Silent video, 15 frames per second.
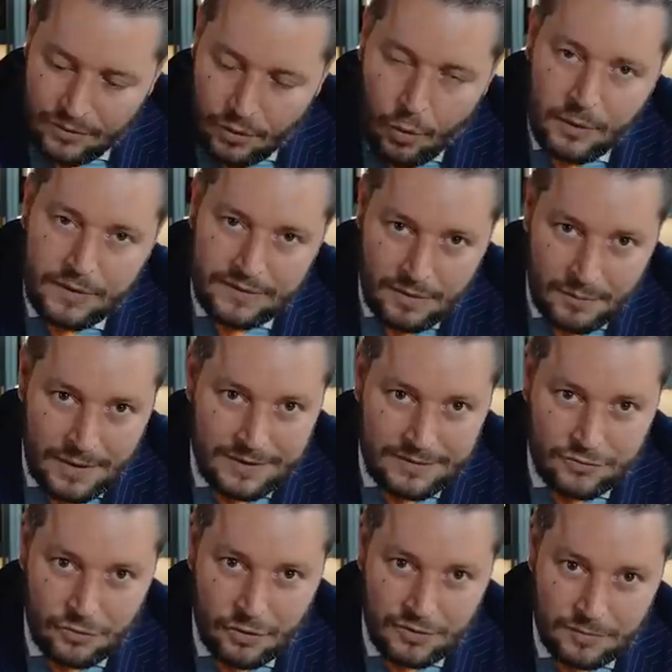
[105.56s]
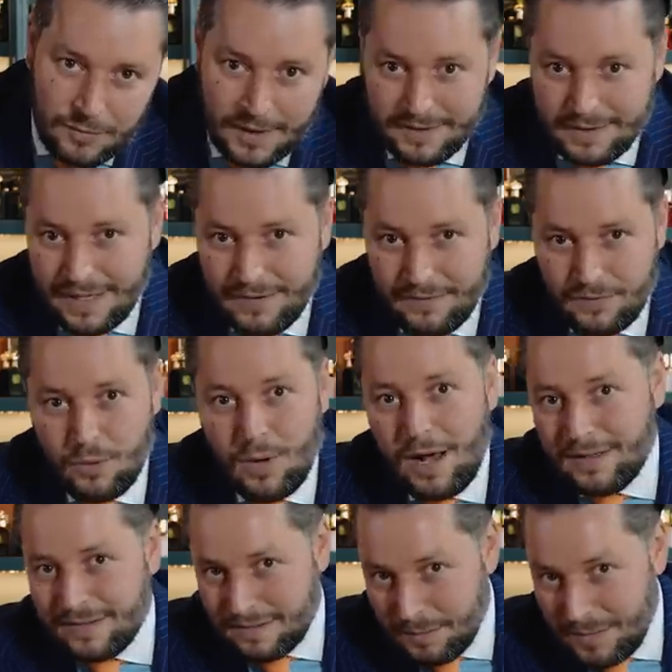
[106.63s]
is always the best choice, but if you
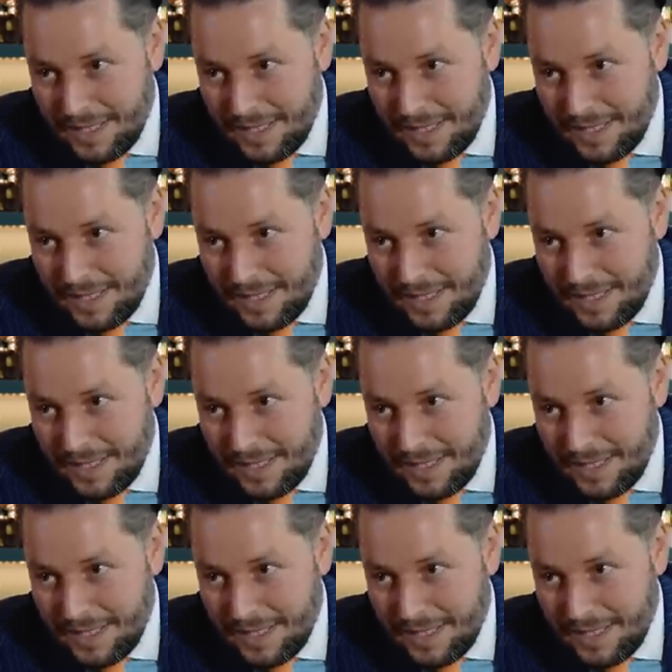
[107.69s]
ask